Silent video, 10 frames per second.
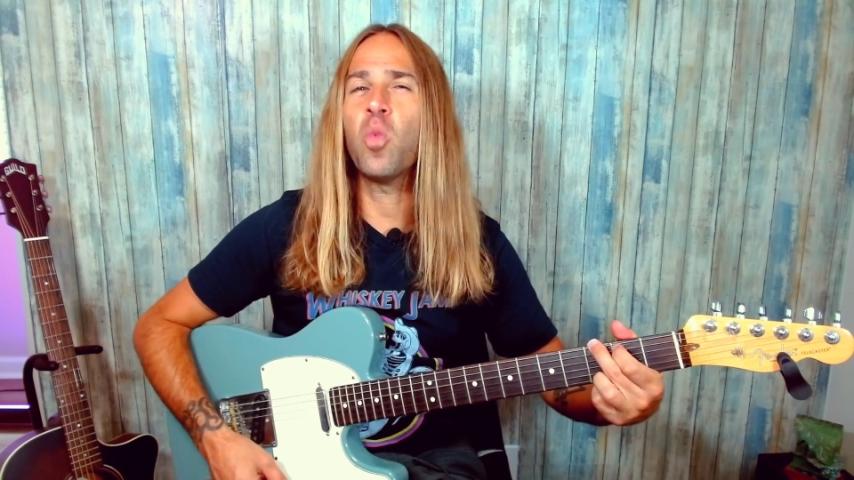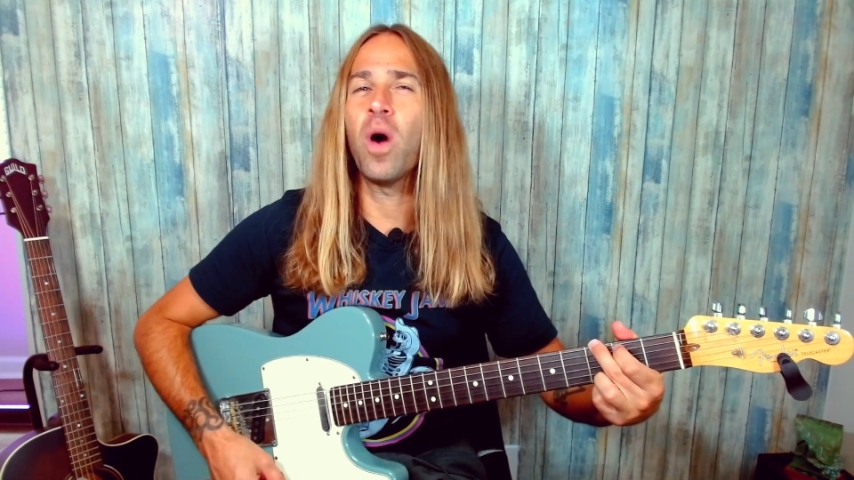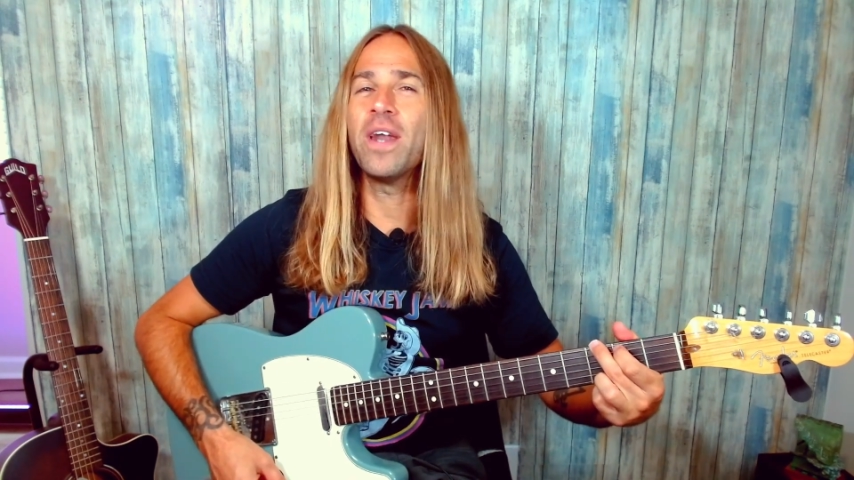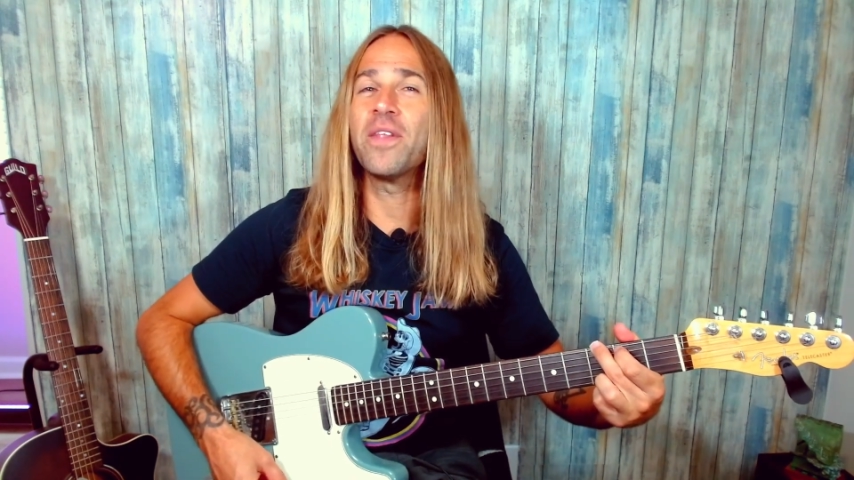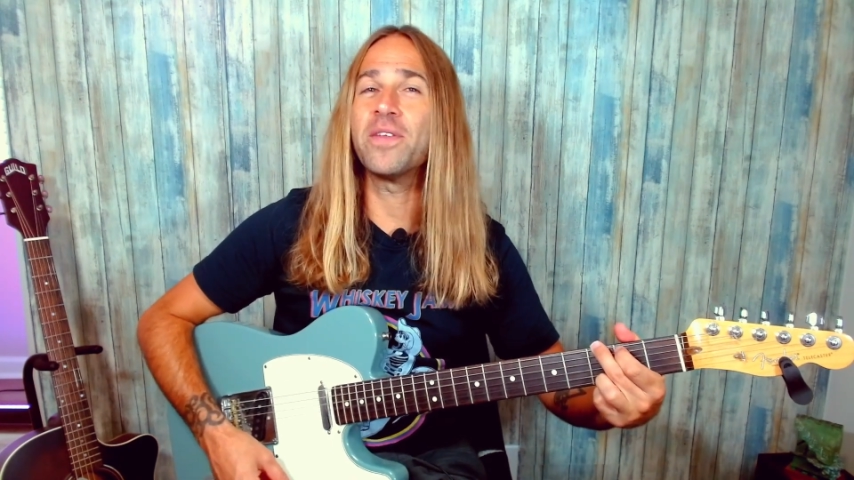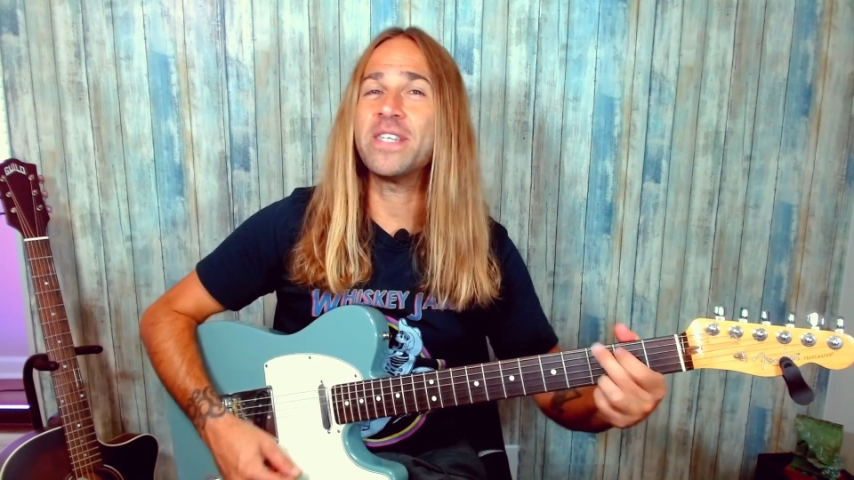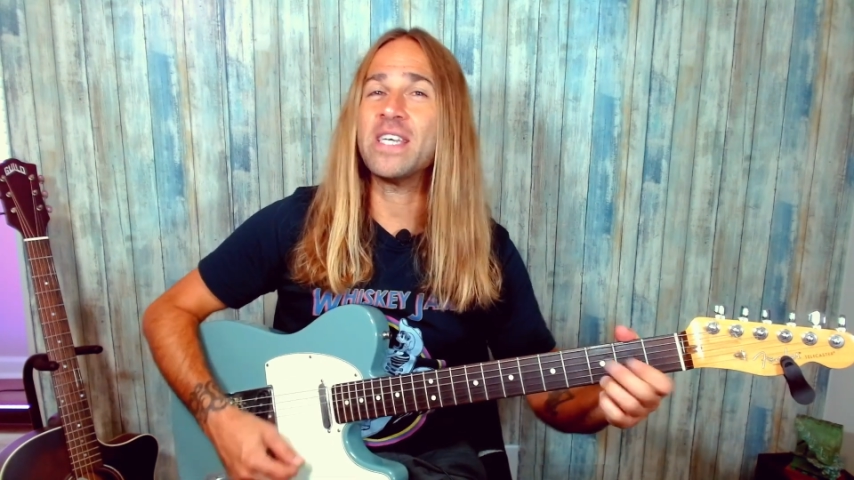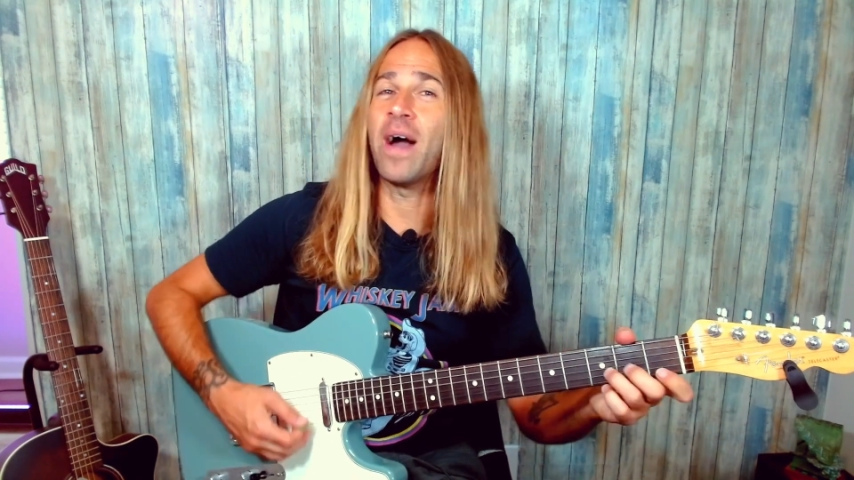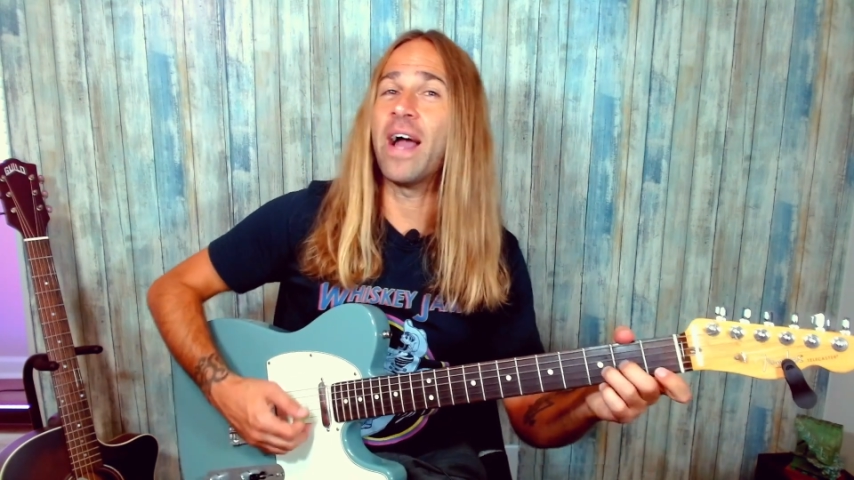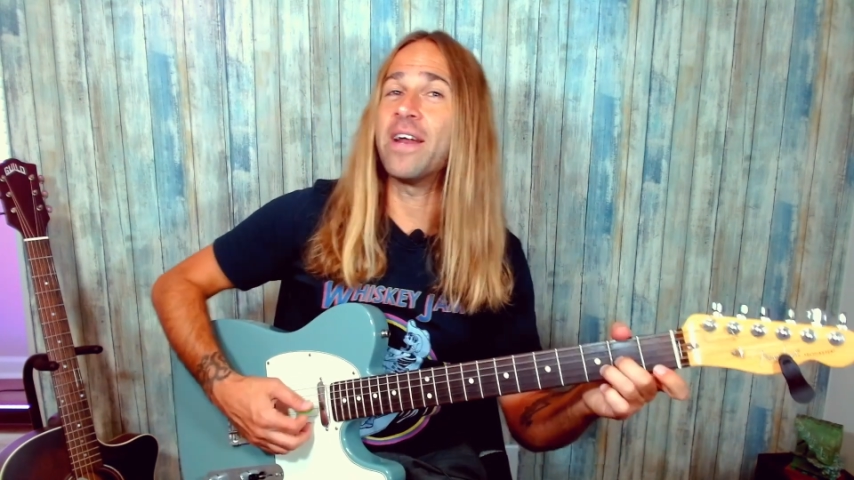one of the D
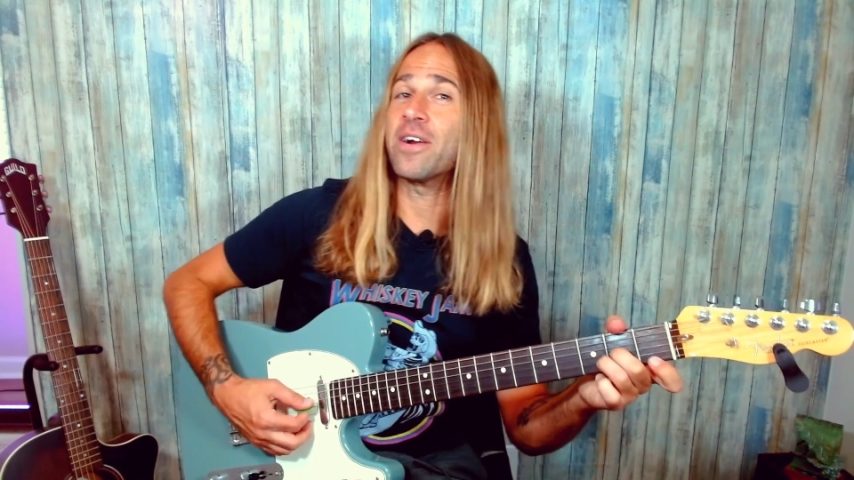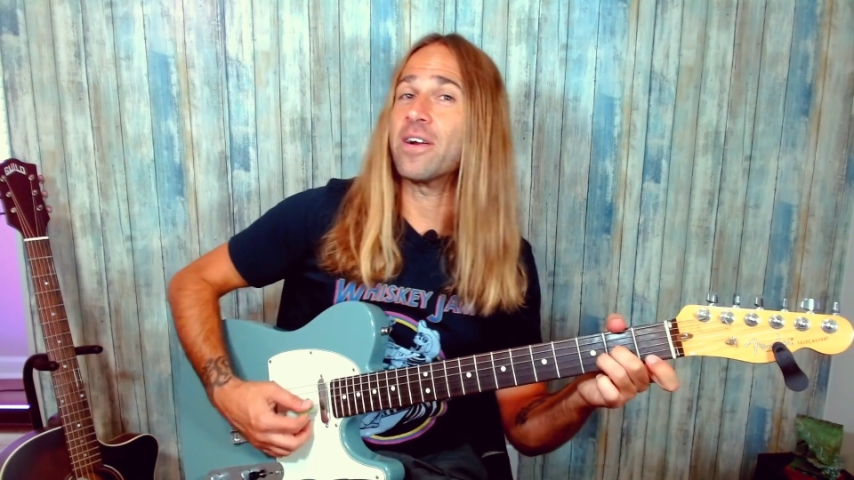minor